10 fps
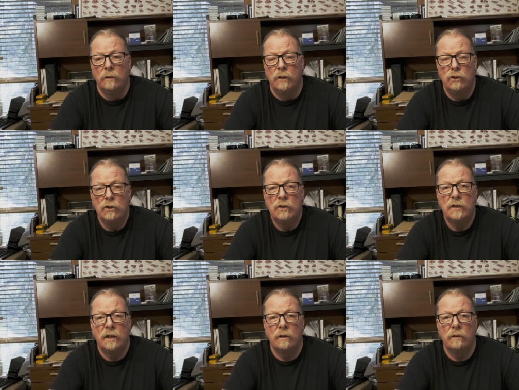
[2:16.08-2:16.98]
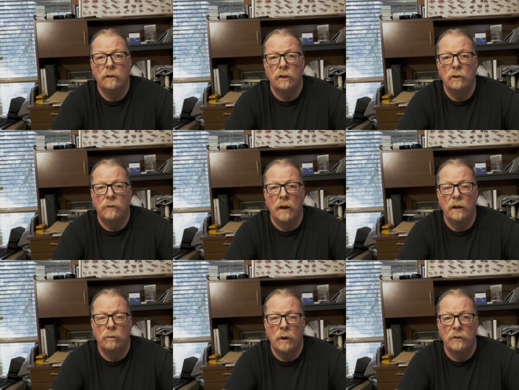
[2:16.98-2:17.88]
the juices that, it, that you
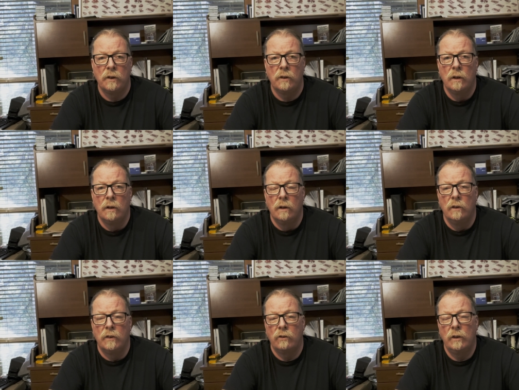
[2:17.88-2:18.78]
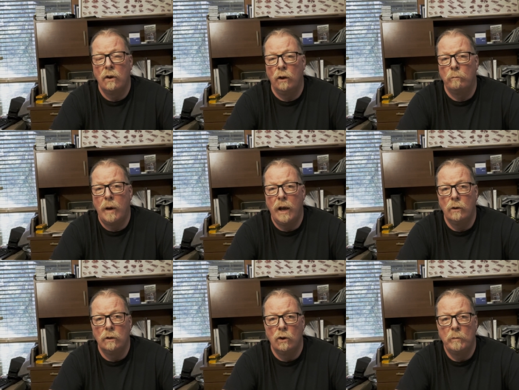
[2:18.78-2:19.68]
find present is actually called
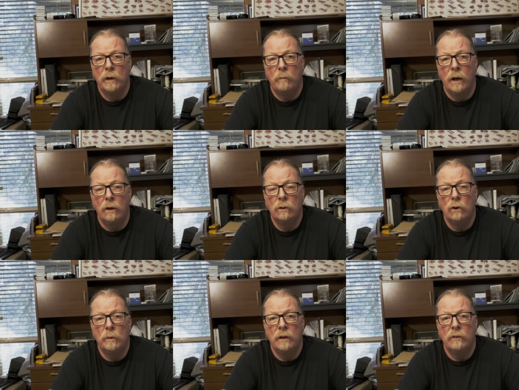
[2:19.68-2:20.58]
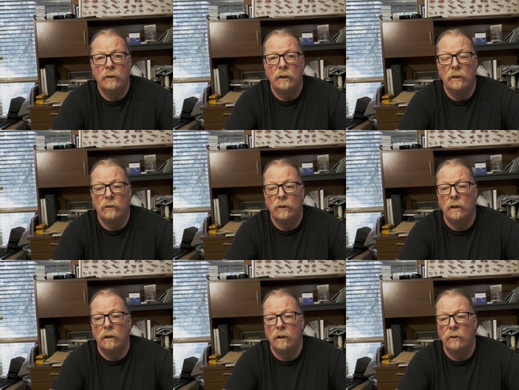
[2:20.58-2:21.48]
myoglobin. And myoglobin is, an, is,
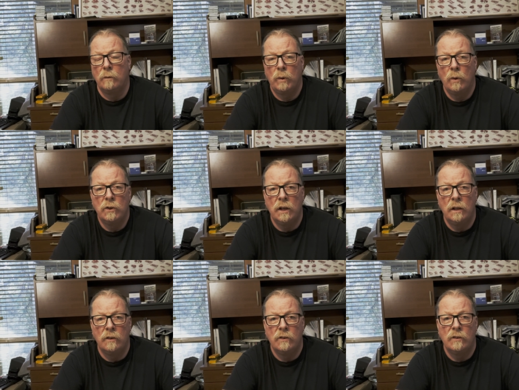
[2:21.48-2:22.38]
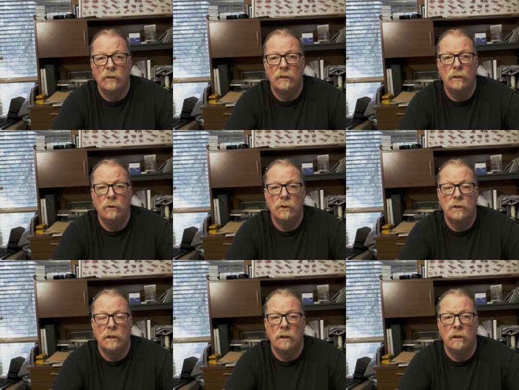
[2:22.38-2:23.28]
a, is a protein that's assist,
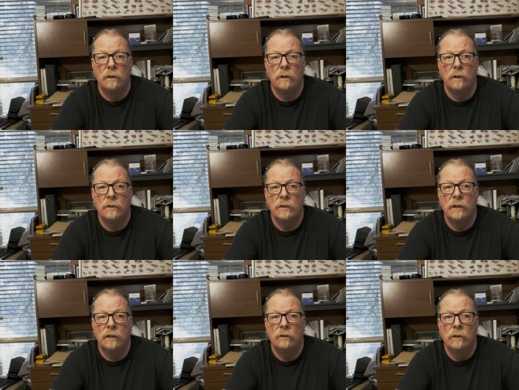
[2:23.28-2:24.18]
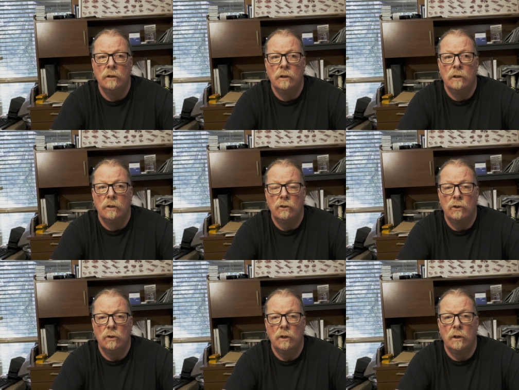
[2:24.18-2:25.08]
used in uh, assisting
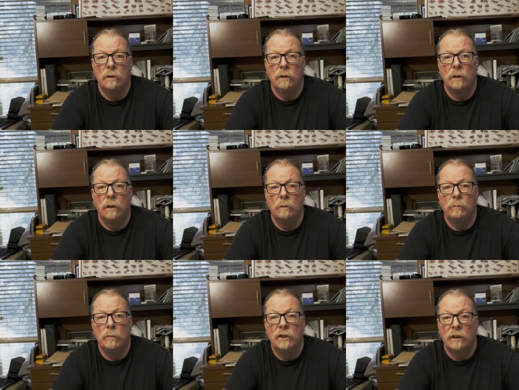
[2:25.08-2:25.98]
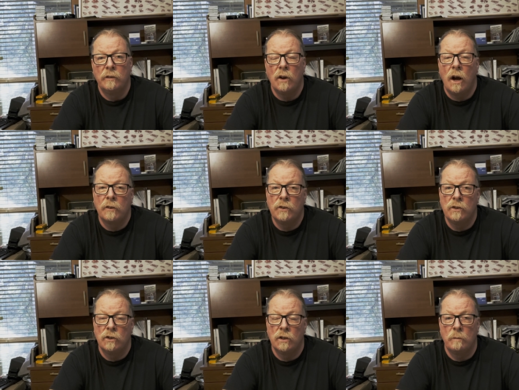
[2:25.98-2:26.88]
to uh, uh, deliver
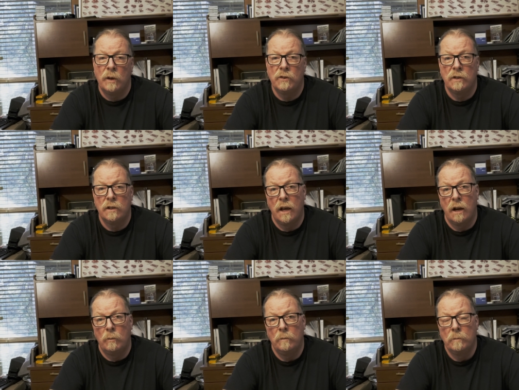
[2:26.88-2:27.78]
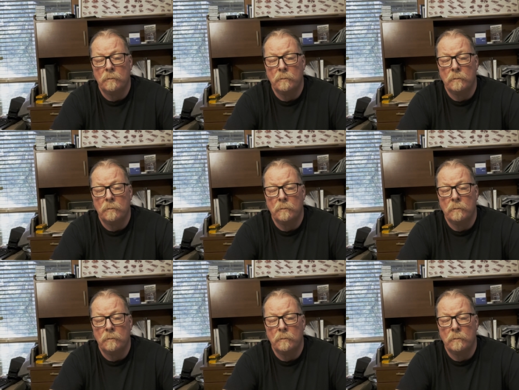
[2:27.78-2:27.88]
oxygen to the muscles of the animal.